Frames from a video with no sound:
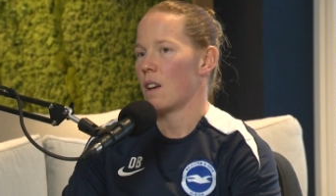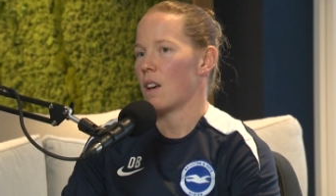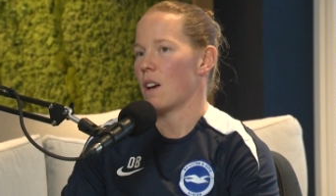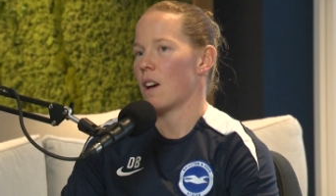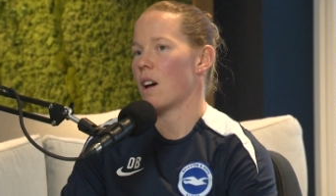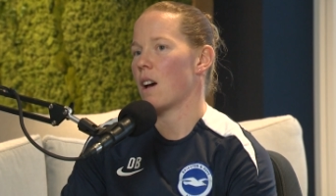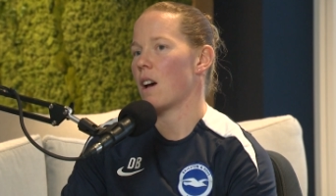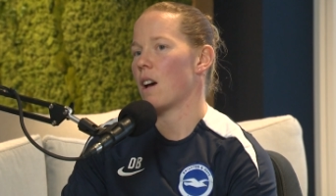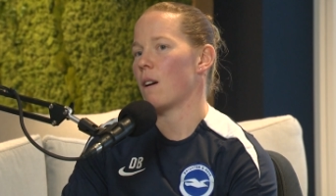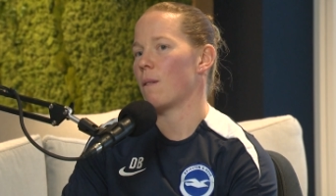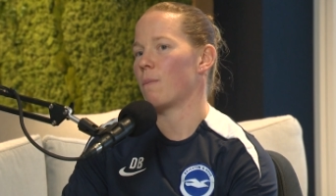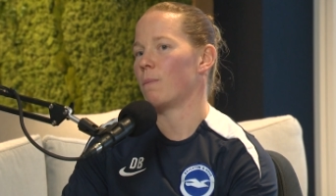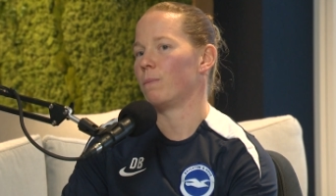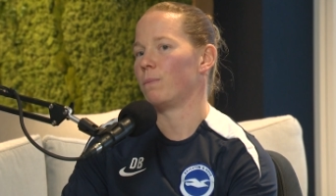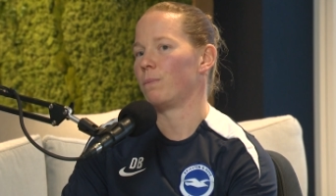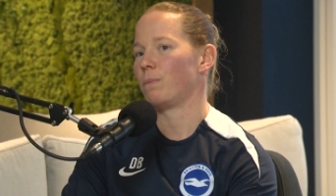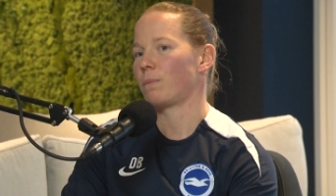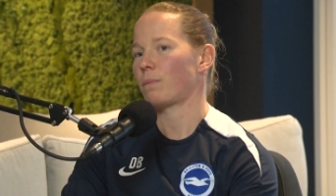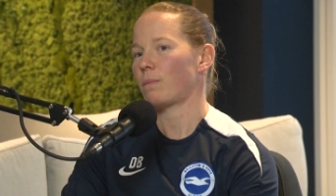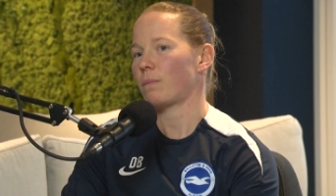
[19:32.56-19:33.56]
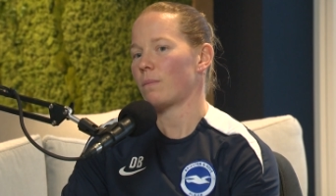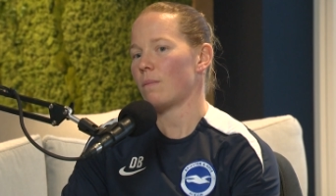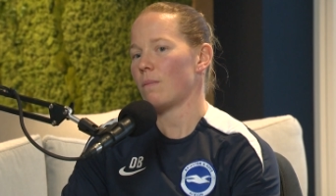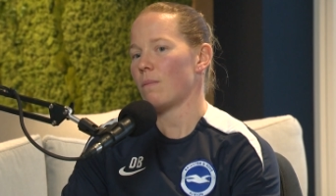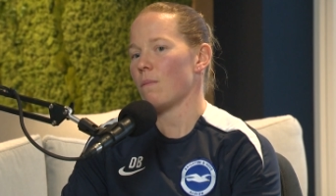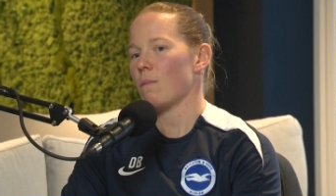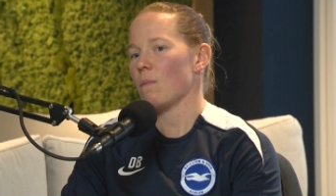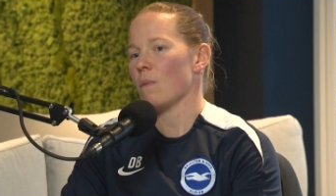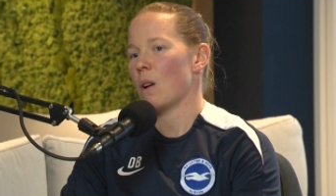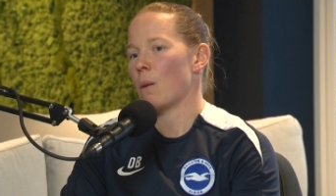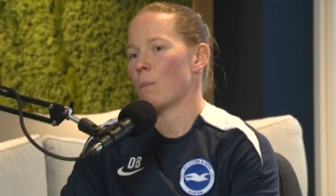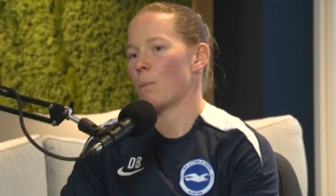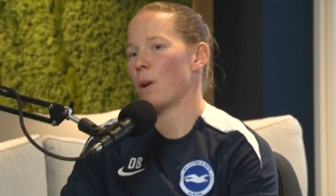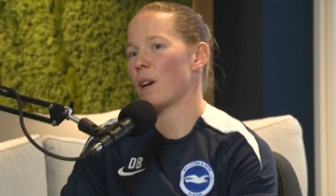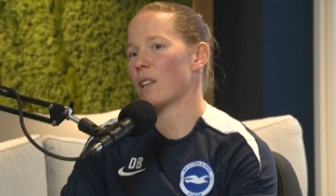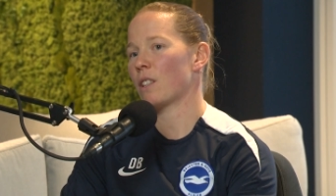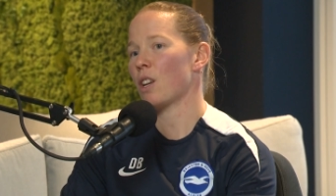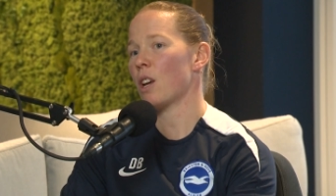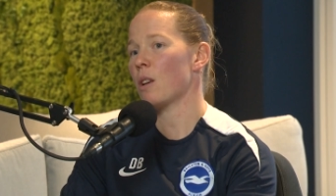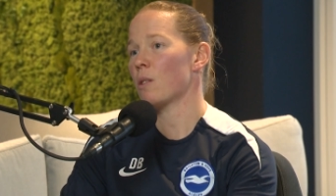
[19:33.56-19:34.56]

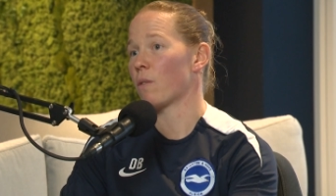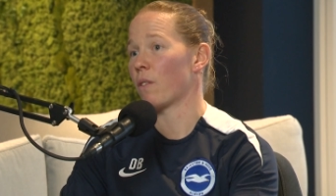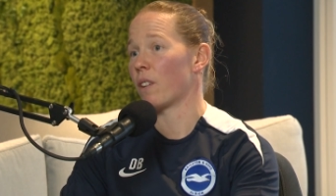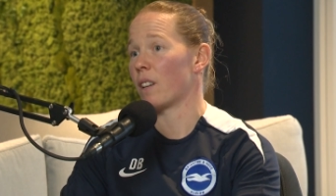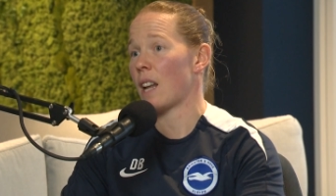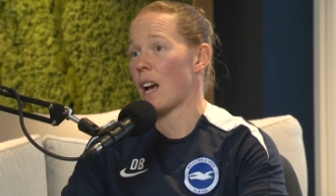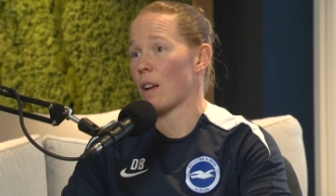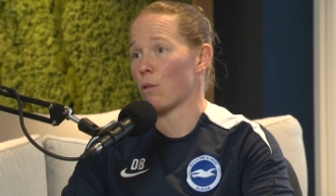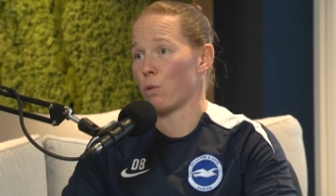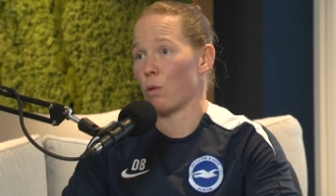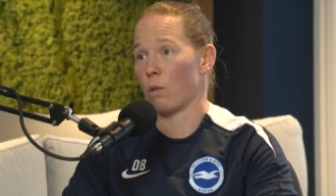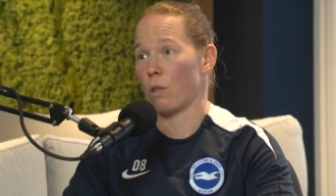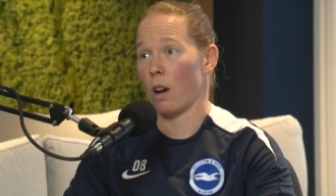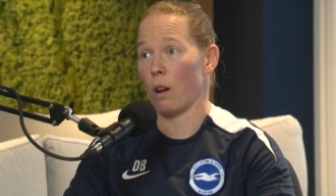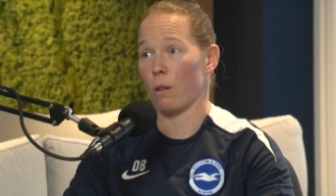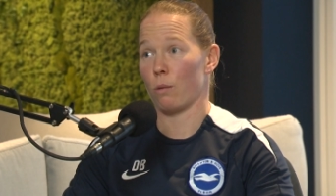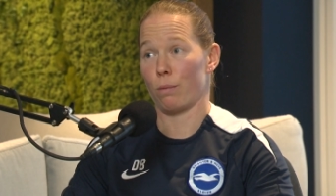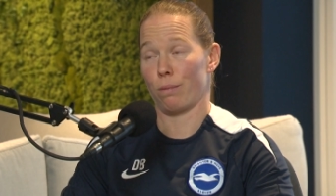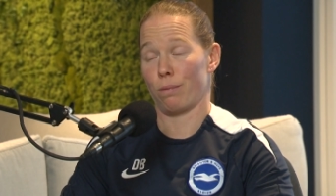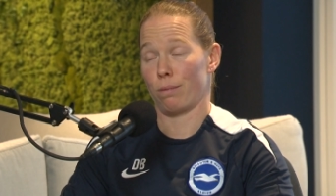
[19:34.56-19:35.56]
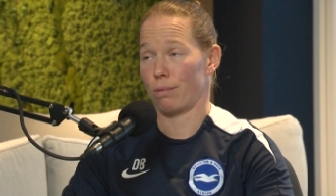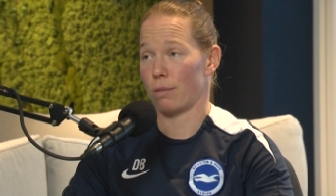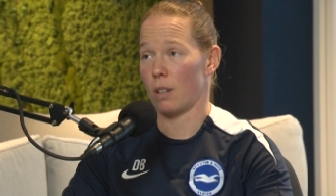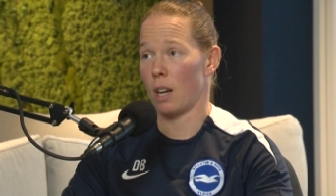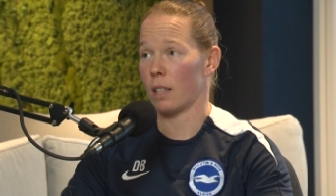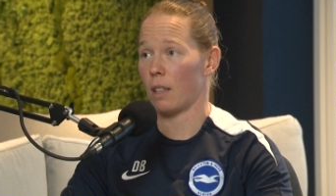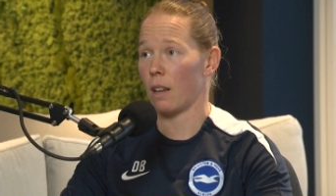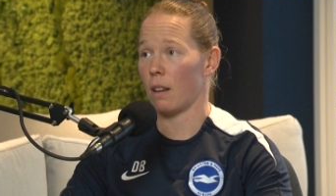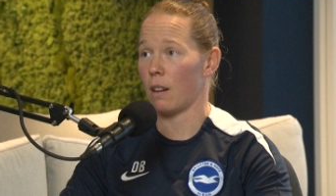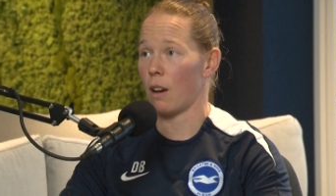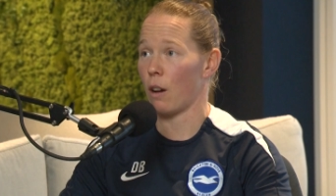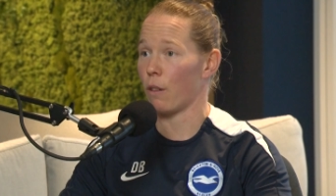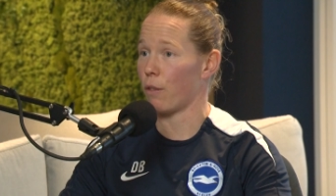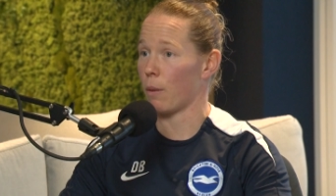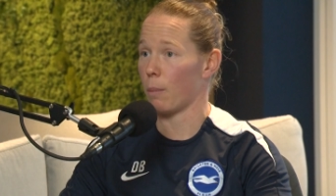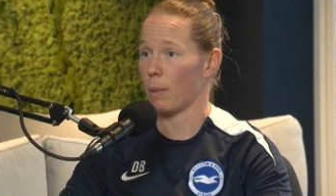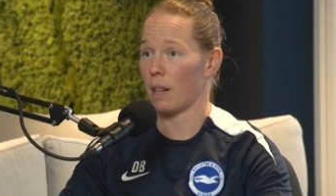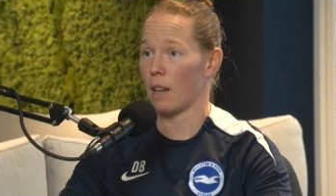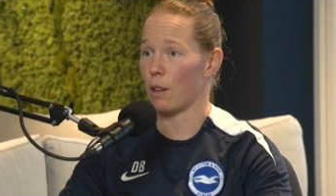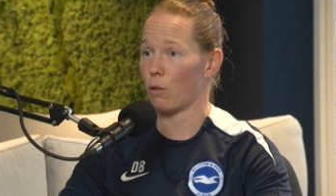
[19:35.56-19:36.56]
But in terms of a natural coach, I don't know if
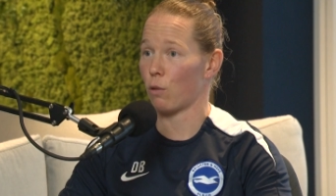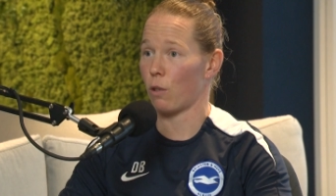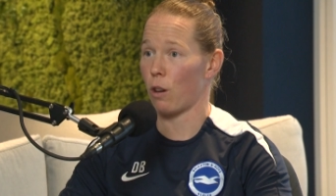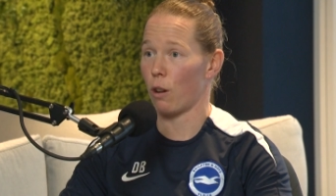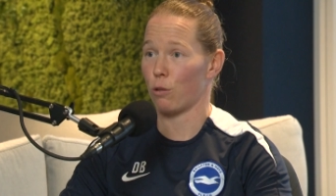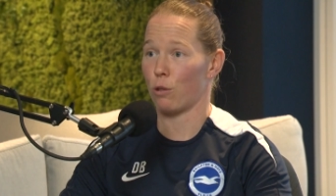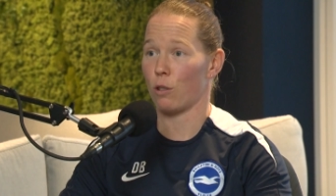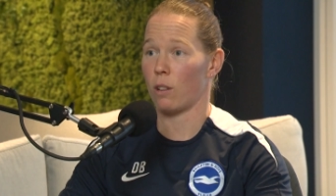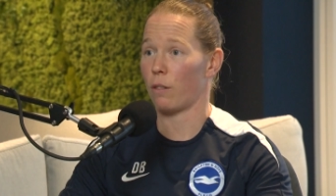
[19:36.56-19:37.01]
I'm a natural coach.